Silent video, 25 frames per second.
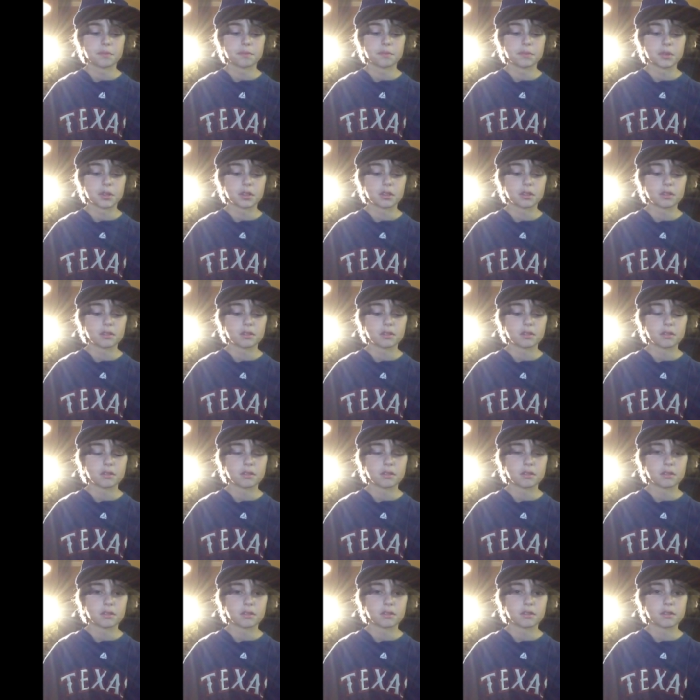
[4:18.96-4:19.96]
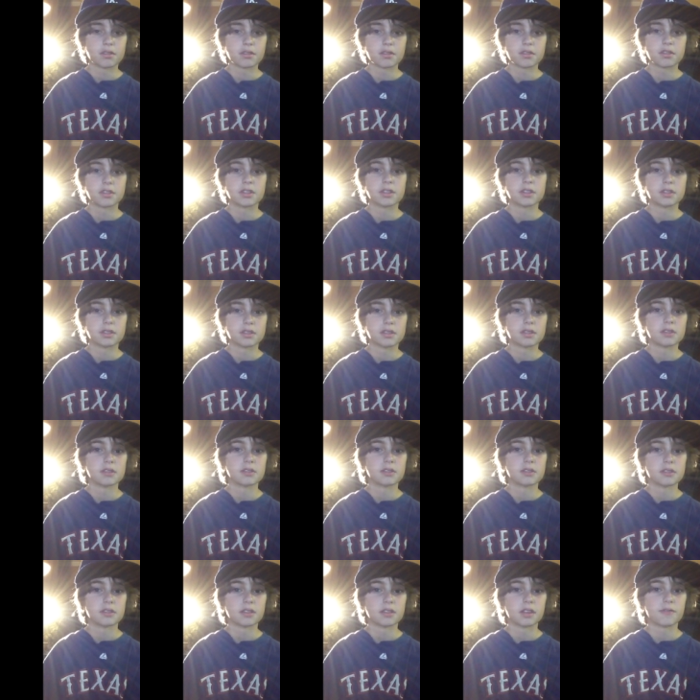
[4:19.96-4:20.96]
But just,
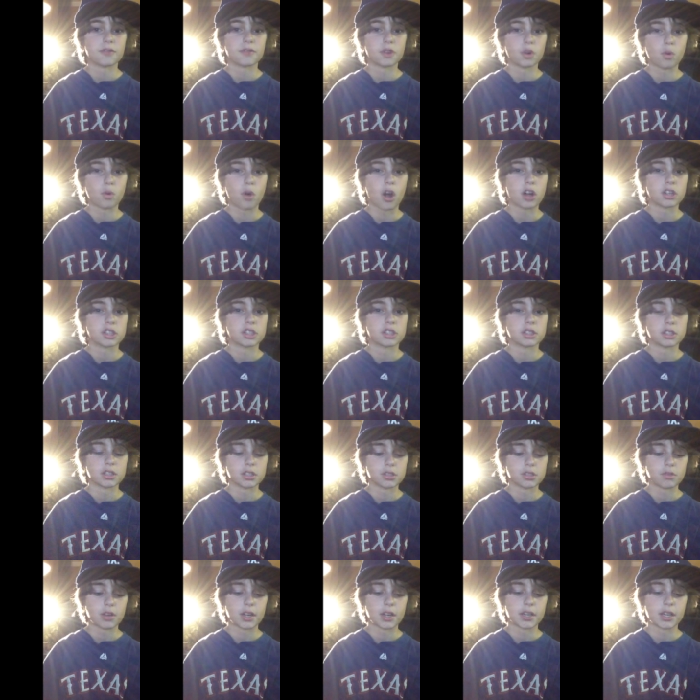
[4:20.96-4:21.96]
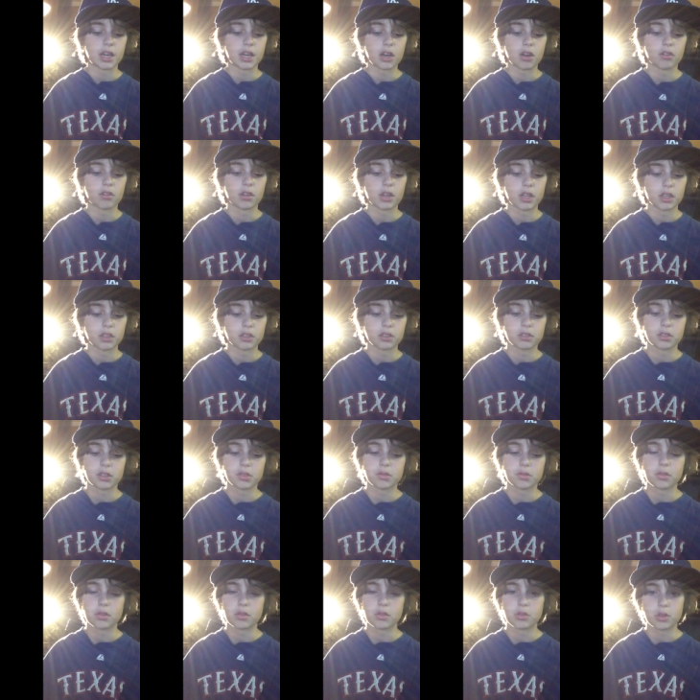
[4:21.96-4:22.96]
if you're watching this right now, and
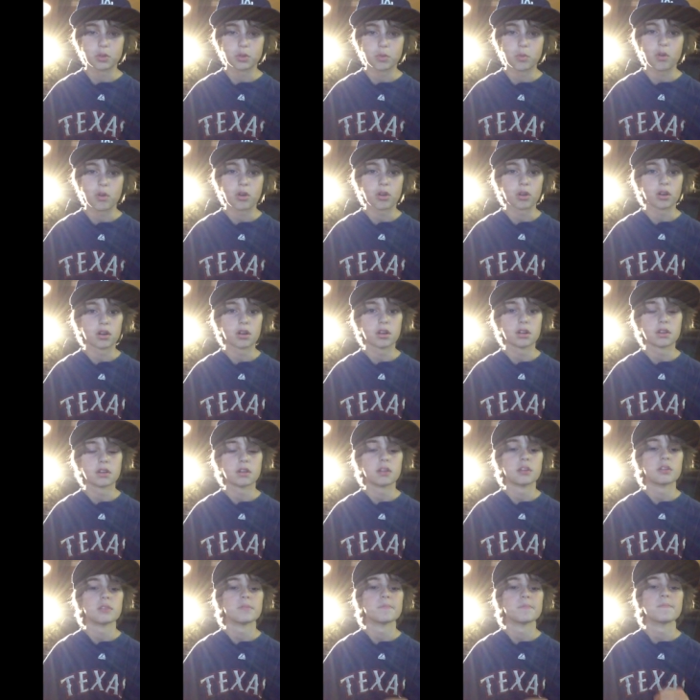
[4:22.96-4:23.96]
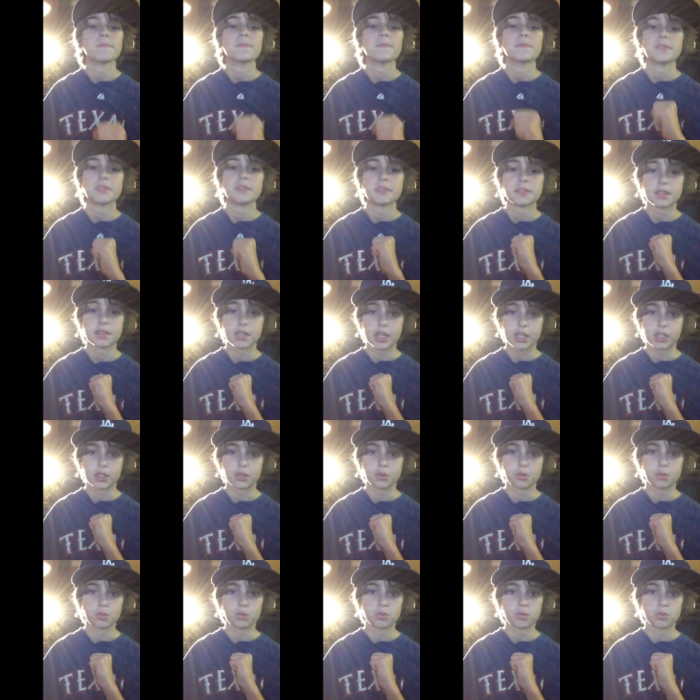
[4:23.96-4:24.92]
you know who you are, thank you.